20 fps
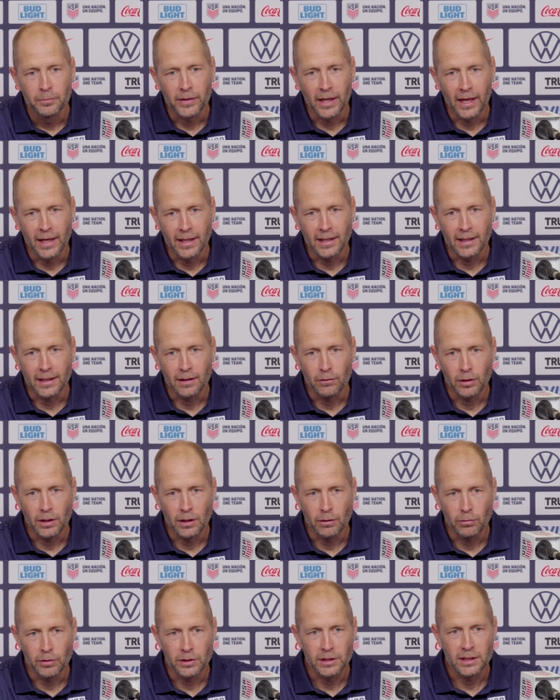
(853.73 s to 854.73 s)
and he
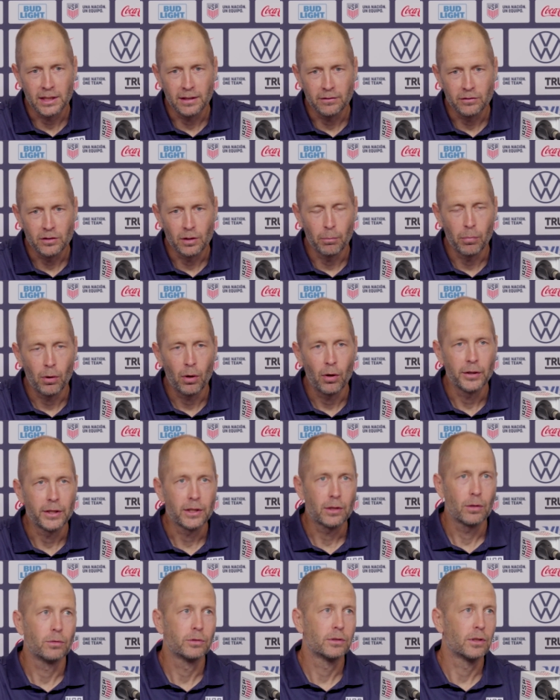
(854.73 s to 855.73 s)
he receives the ball and he
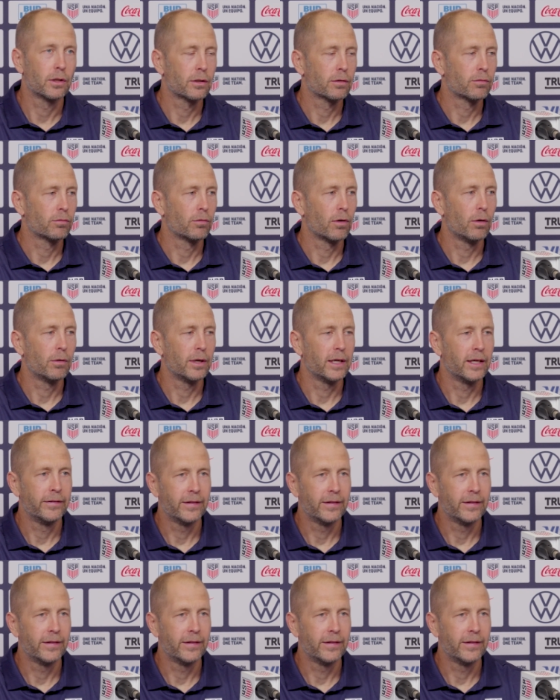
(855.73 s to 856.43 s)
goes to throw it,